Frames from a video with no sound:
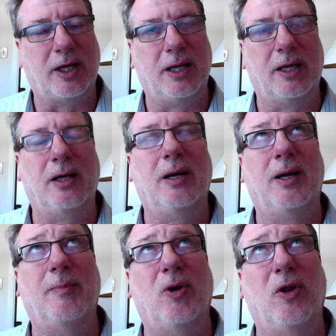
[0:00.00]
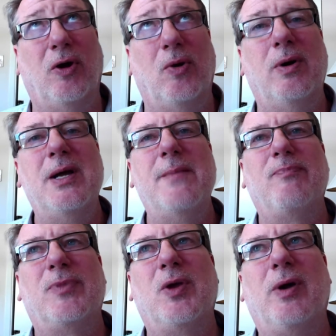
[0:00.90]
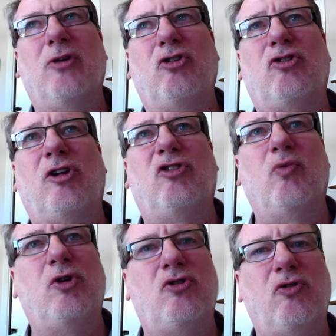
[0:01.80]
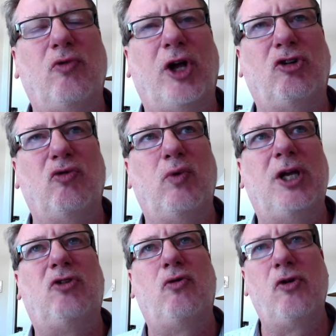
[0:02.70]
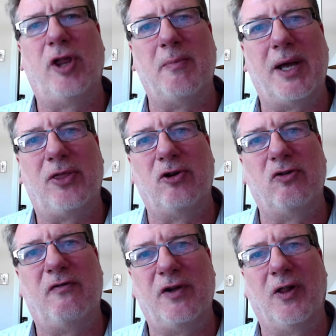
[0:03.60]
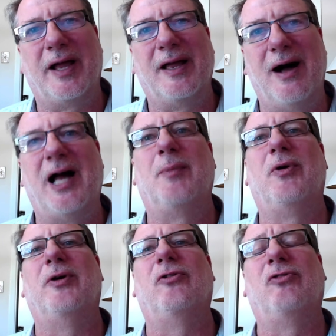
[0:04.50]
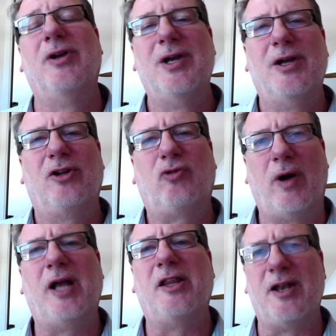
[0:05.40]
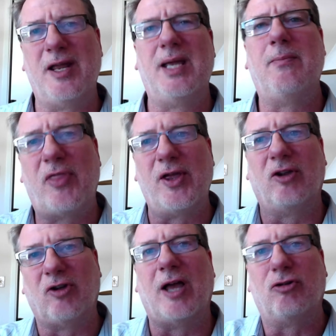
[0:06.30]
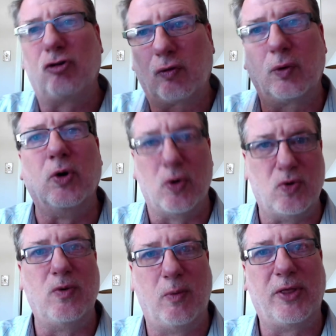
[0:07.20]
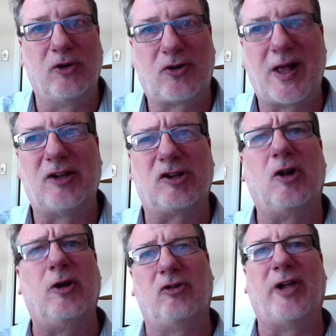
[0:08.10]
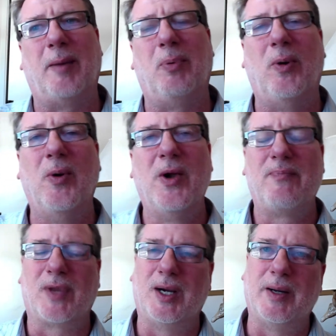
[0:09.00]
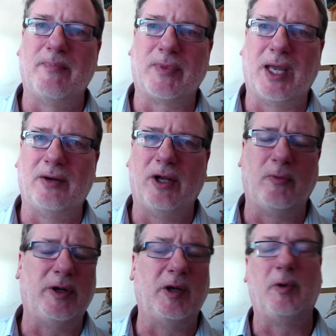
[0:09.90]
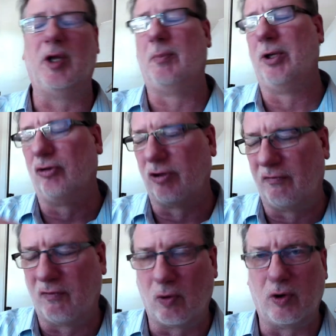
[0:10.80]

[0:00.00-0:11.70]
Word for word: I, I, um, although there is a sense in which, as you read Truth and Method, you feel like Gadamer is trying to name things as true with this classical example um, and, and we it appeals to for,